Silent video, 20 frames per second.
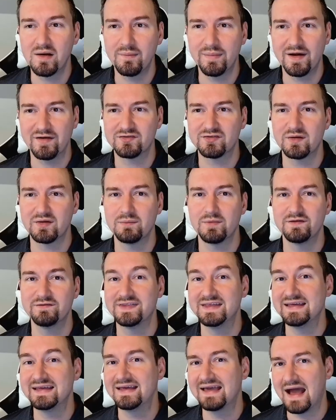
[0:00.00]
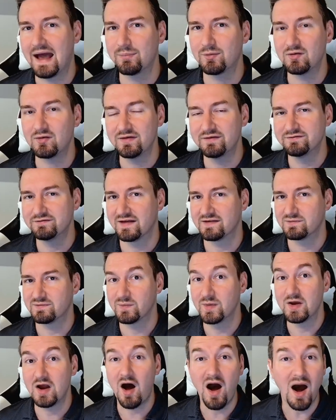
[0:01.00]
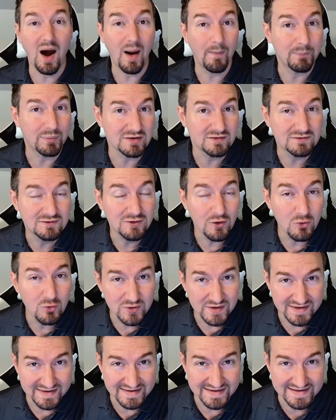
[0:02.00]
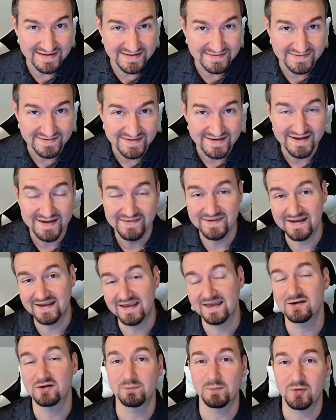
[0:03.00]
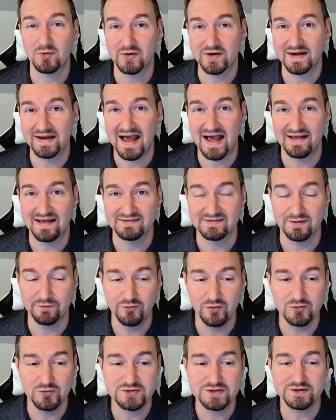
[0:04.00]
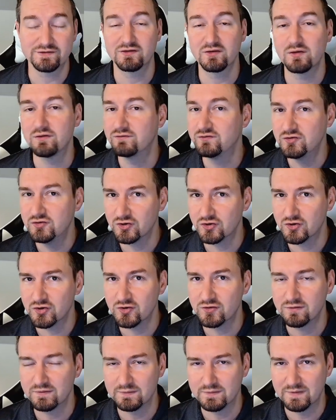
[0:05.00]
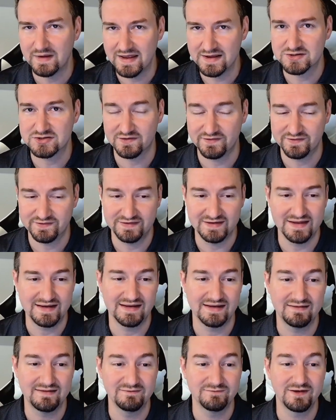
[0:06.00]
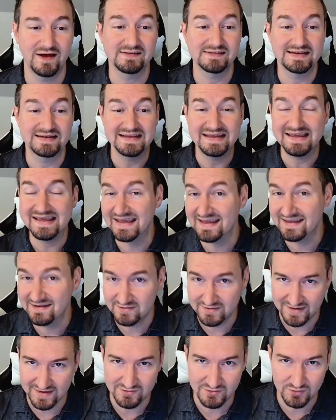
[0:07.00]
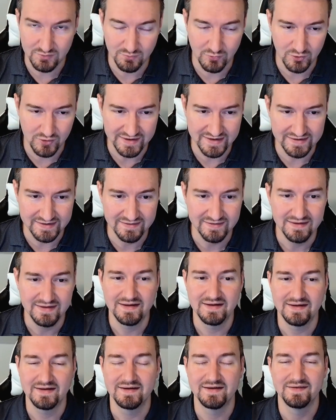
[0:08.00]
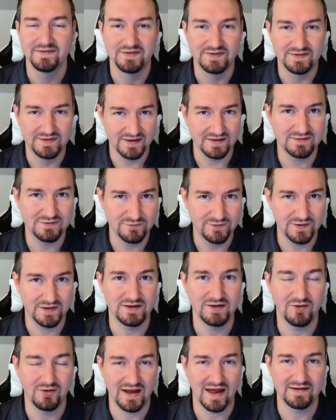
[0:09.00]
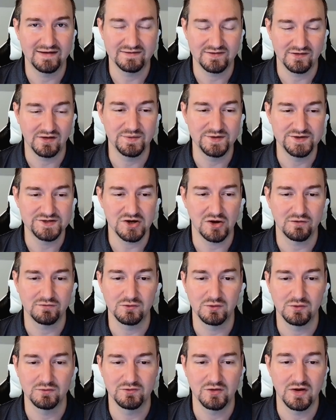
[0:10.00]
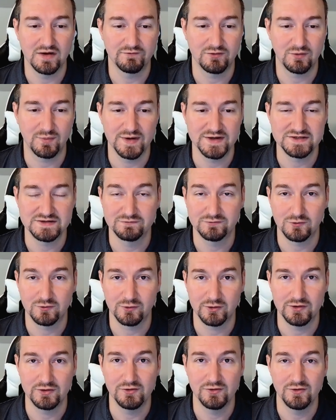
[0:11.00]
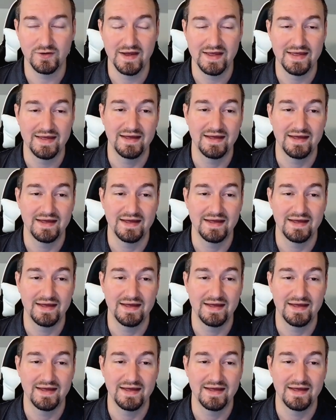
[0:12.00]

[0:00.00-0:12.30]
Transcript: about some of the capital investment opportunities that Kinder Morgan has in the future. So, if you're interested in investing in Kinder Morgan, this video, guys, is going to be chock full of good information for you